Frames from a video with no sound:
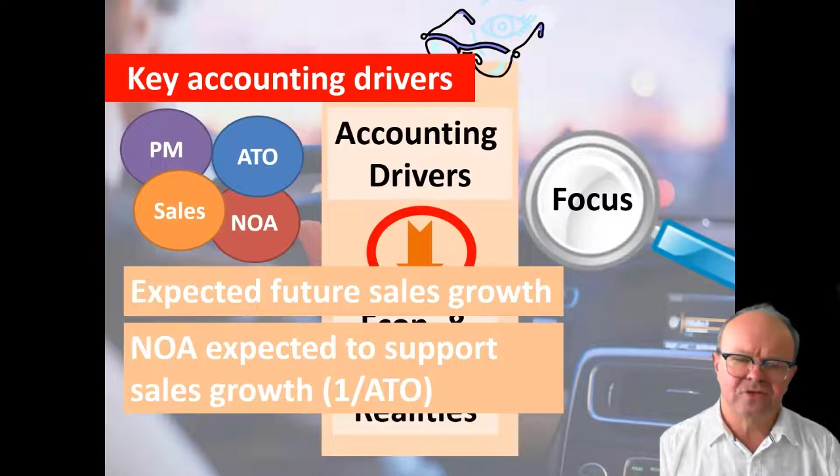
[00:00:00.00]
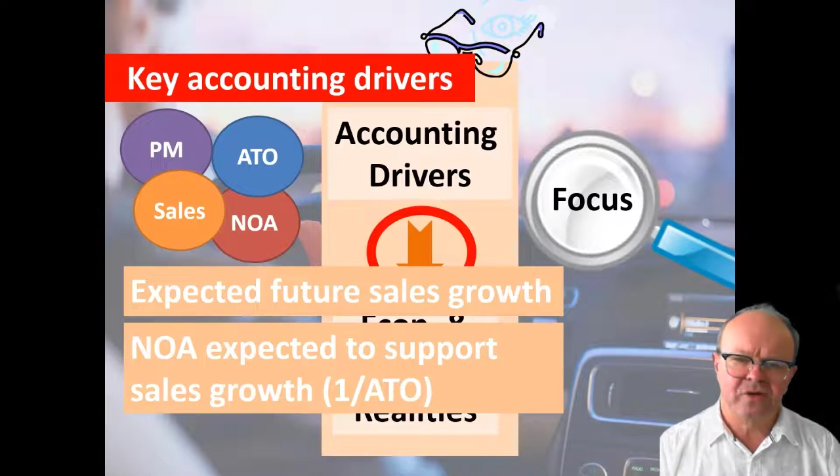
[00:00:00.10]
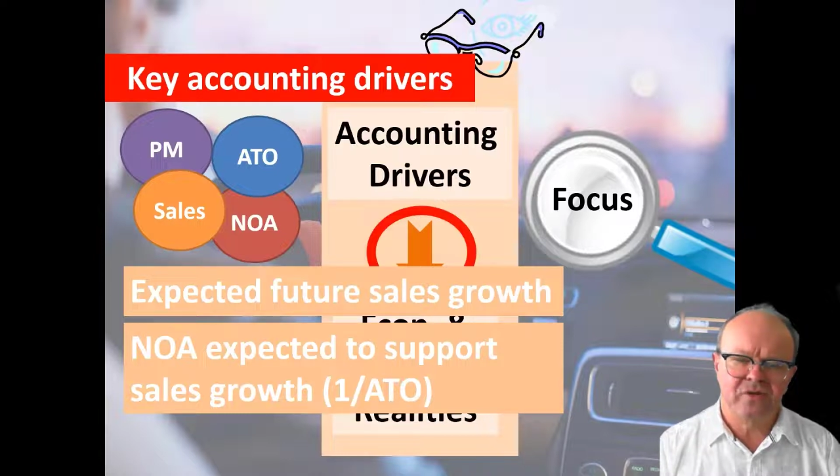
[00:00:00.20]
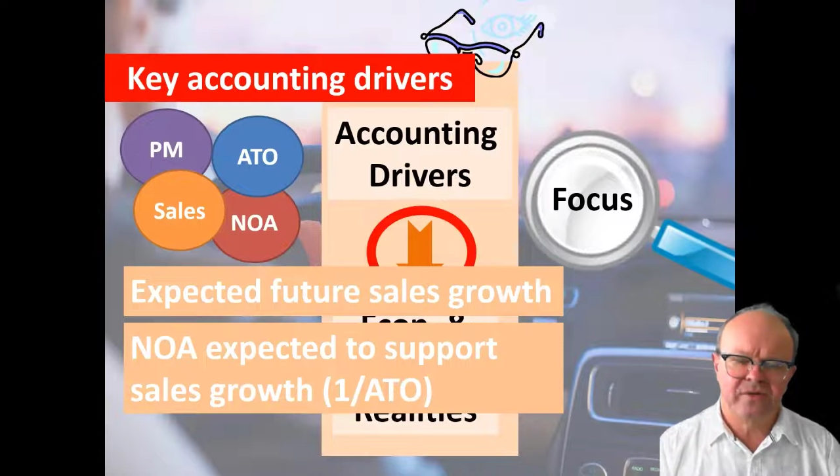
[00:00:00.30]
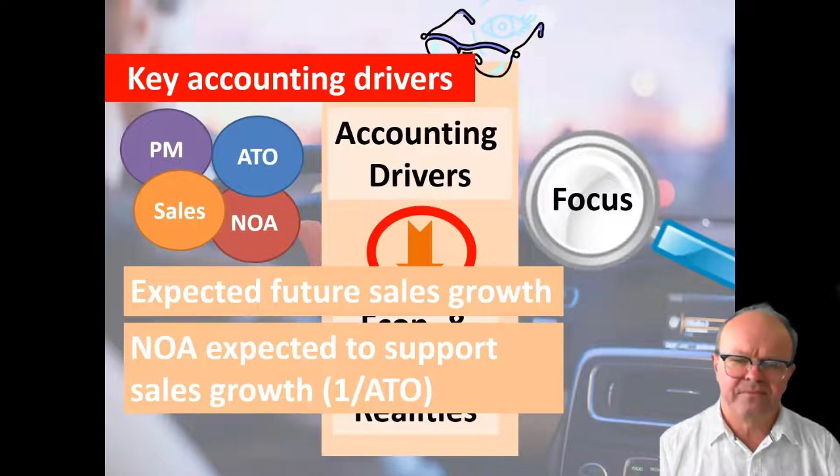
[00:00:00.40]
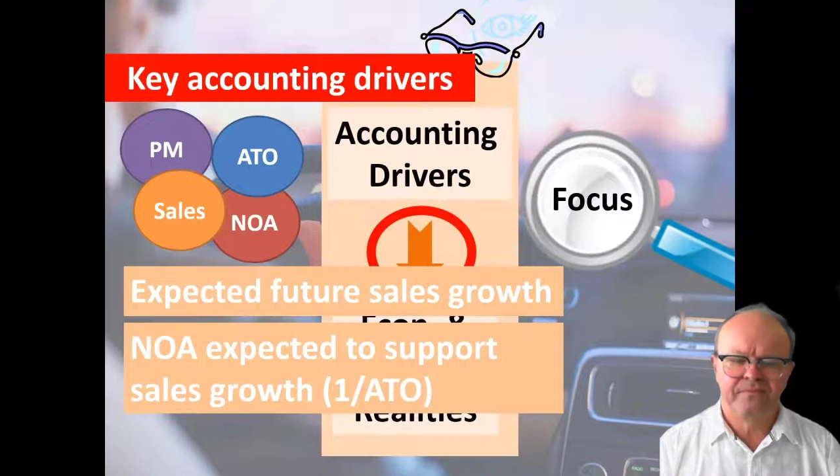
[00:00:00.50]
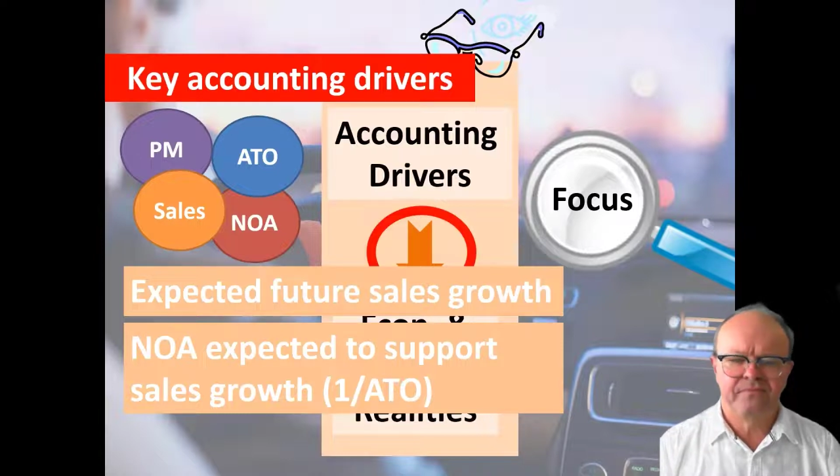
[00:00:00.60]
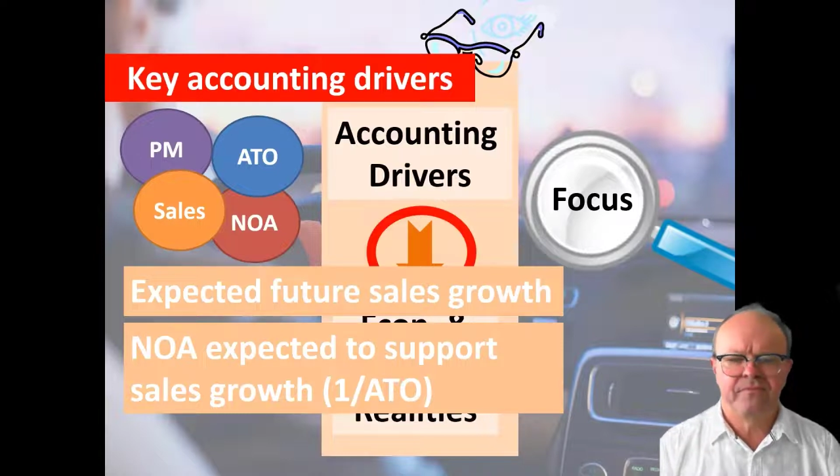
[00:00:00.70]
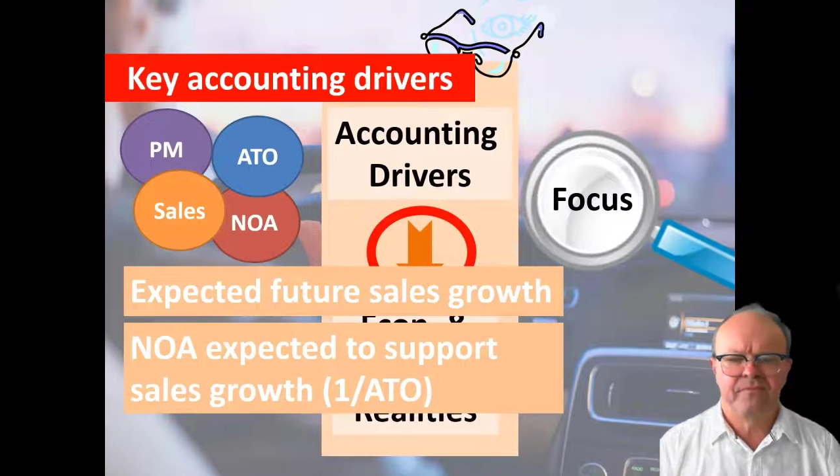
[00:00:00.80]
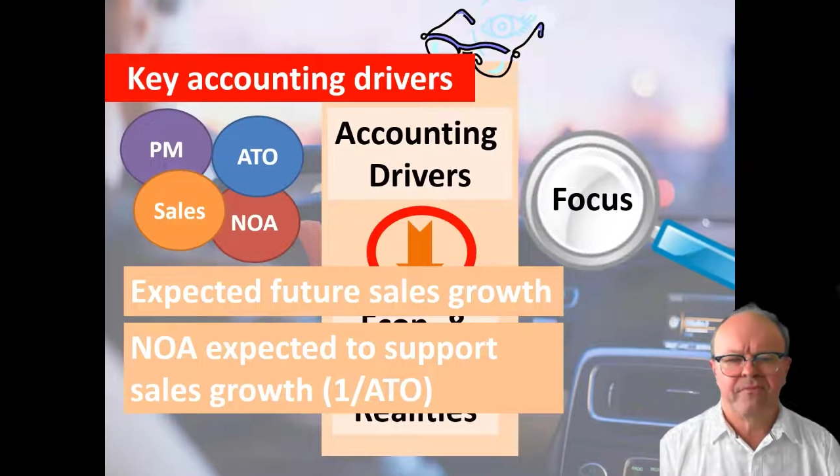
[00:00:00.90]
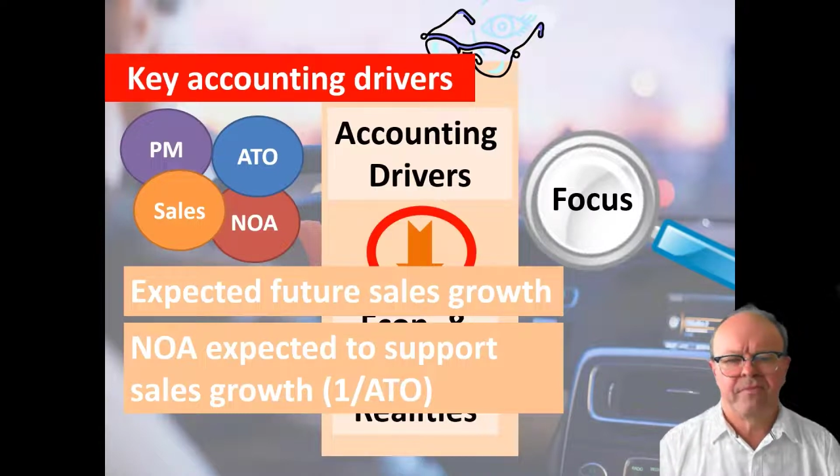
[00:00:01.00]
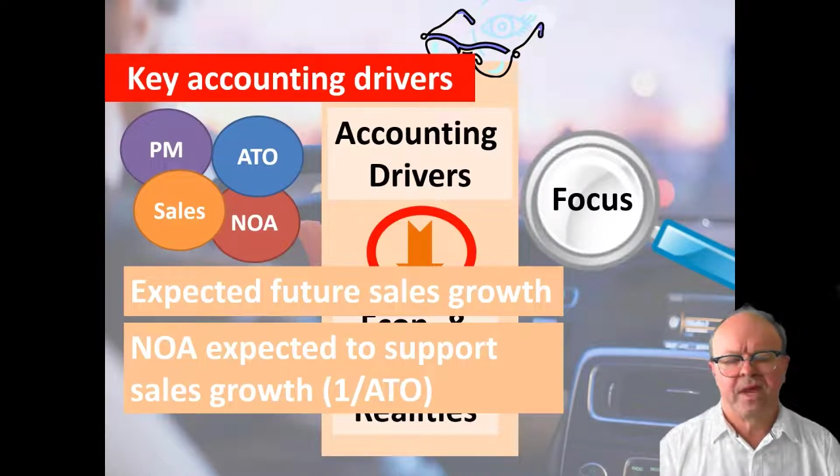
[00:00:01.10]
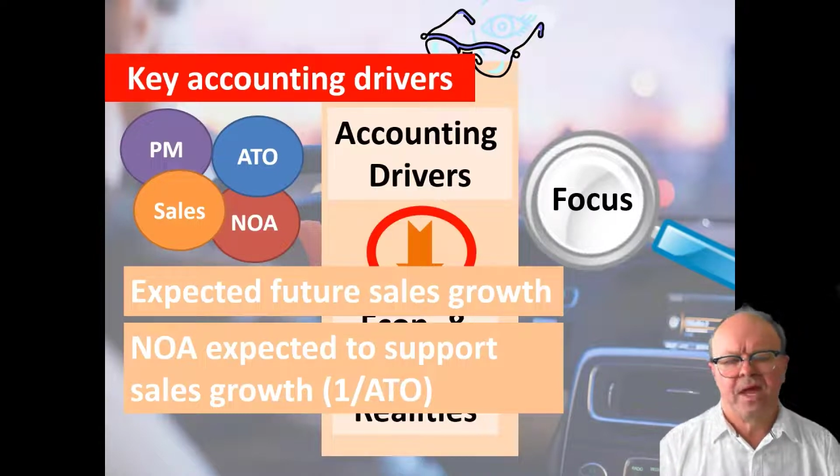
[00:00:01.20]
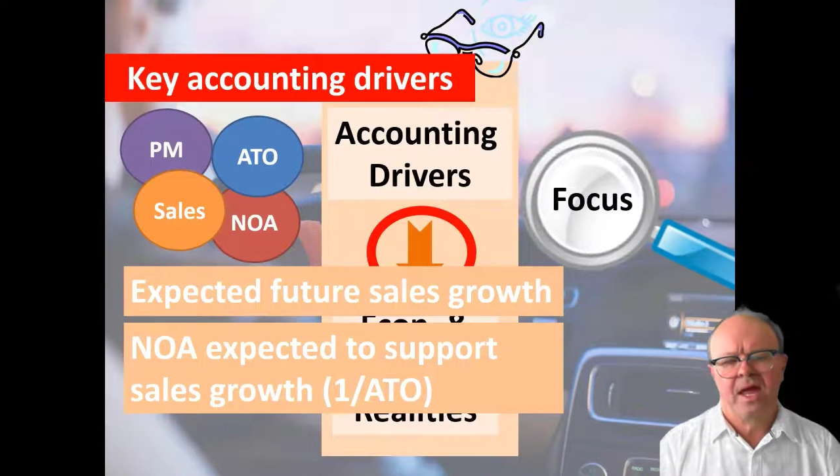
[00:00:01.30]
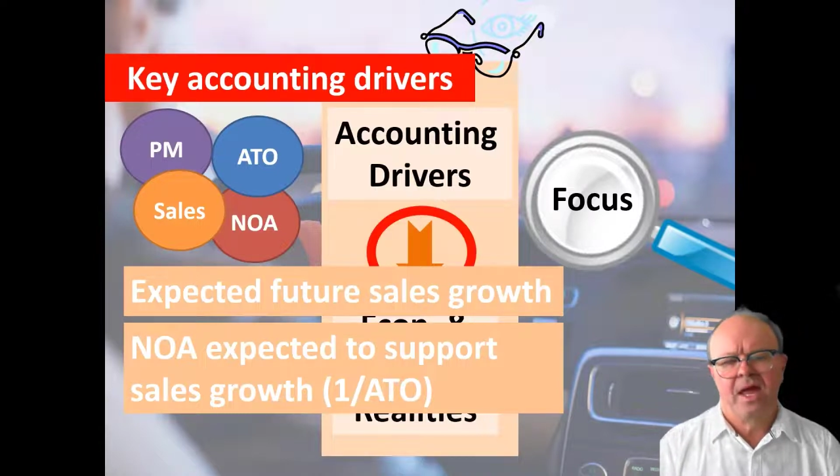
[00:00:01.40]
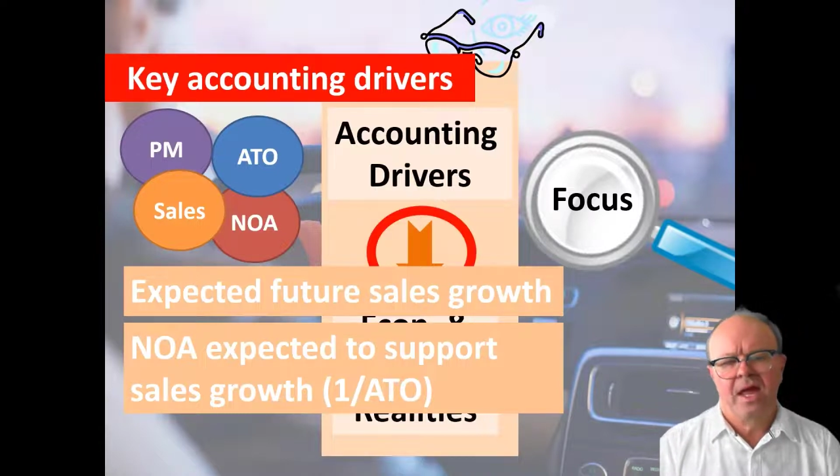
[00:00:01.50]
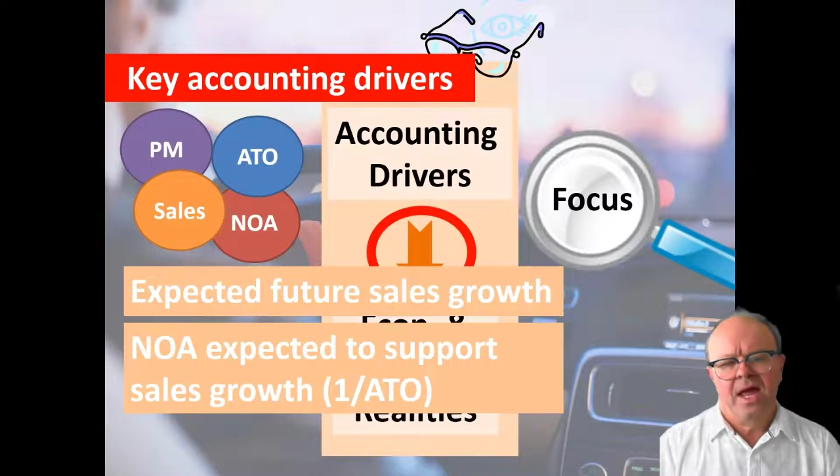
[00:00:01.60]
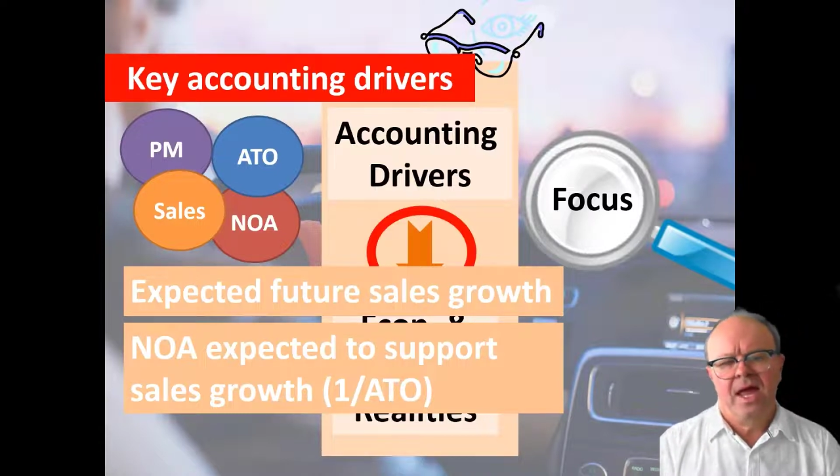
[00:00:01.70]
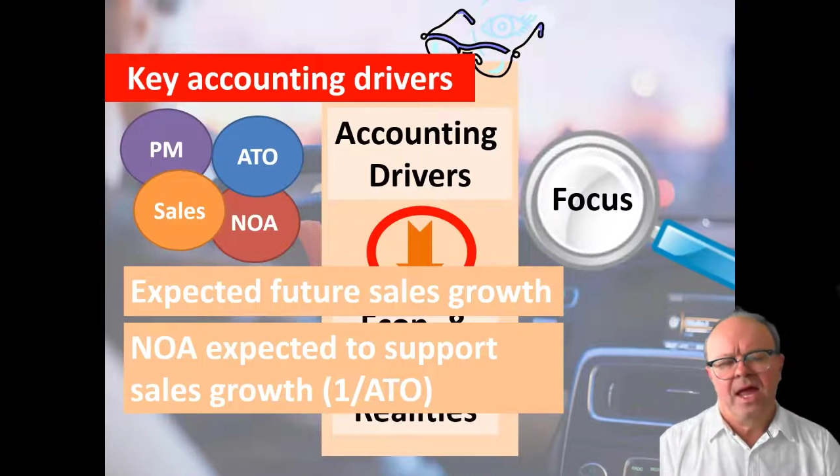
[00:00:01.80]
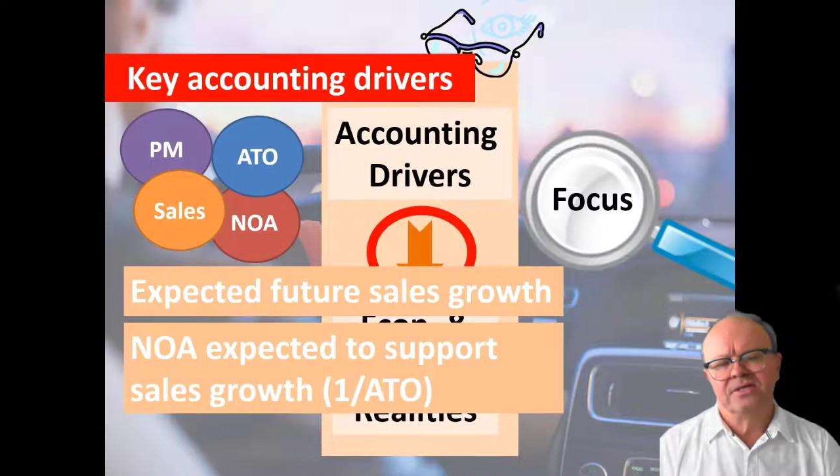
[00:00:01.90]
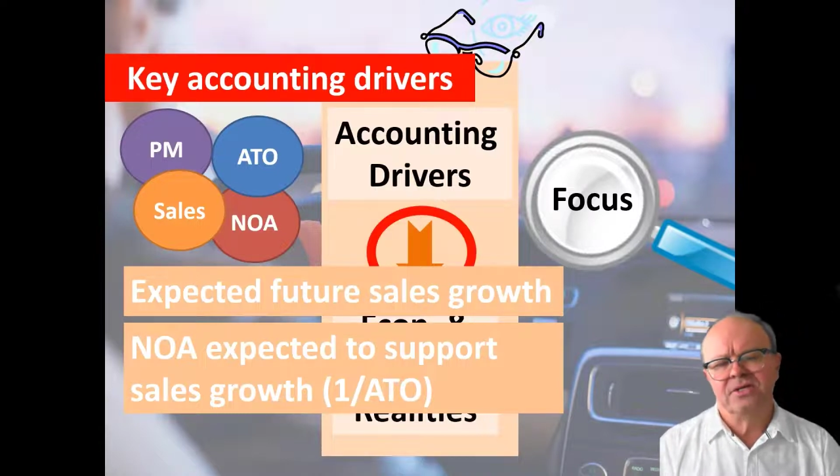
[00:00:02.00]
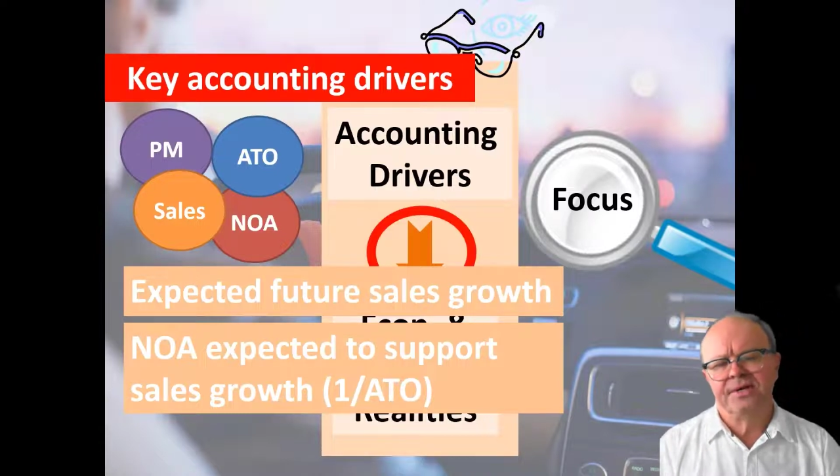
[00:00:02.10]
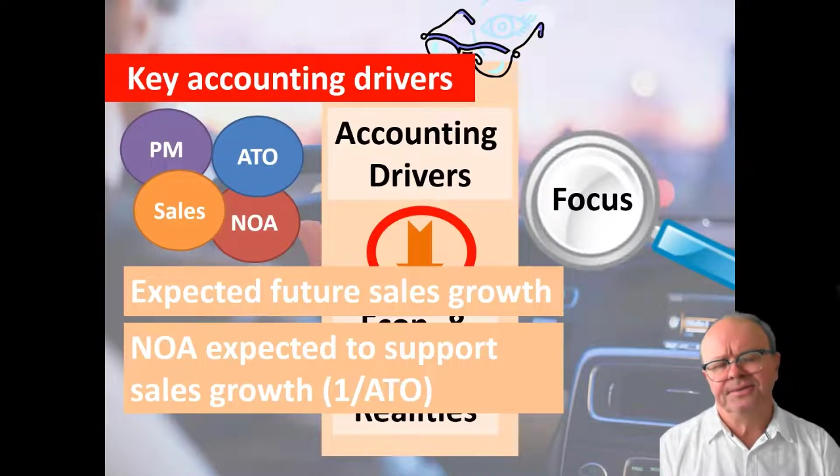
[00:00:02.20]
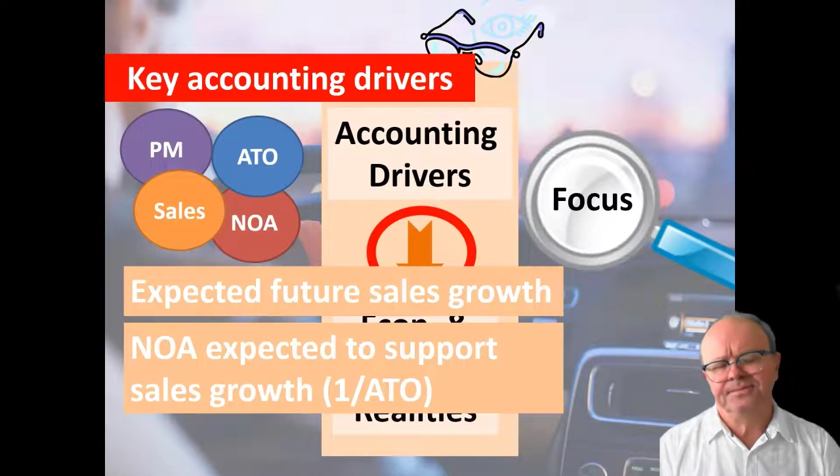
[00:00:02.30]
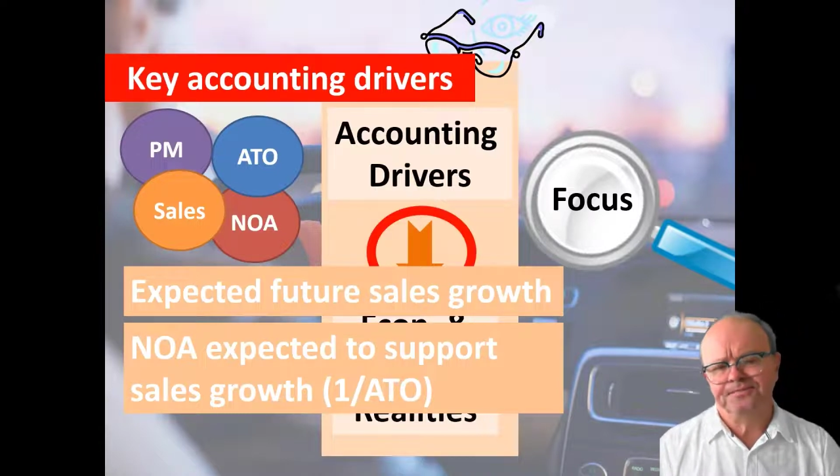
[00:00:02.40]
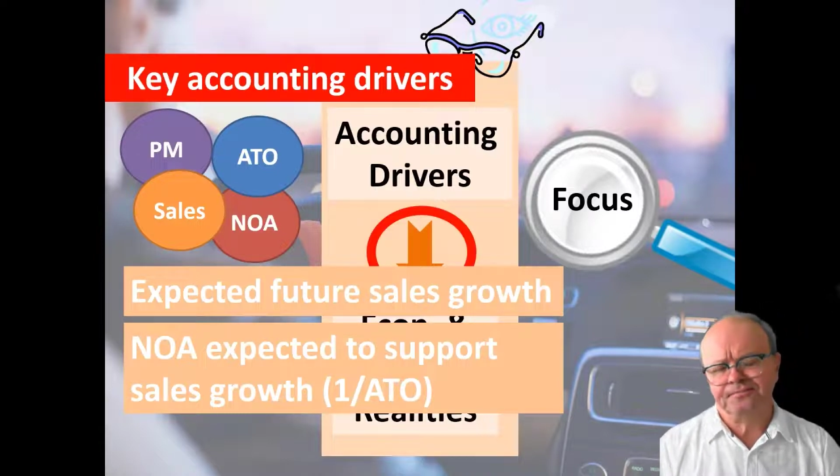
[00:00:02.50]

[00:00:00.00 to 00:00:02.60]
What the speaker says: growth. And so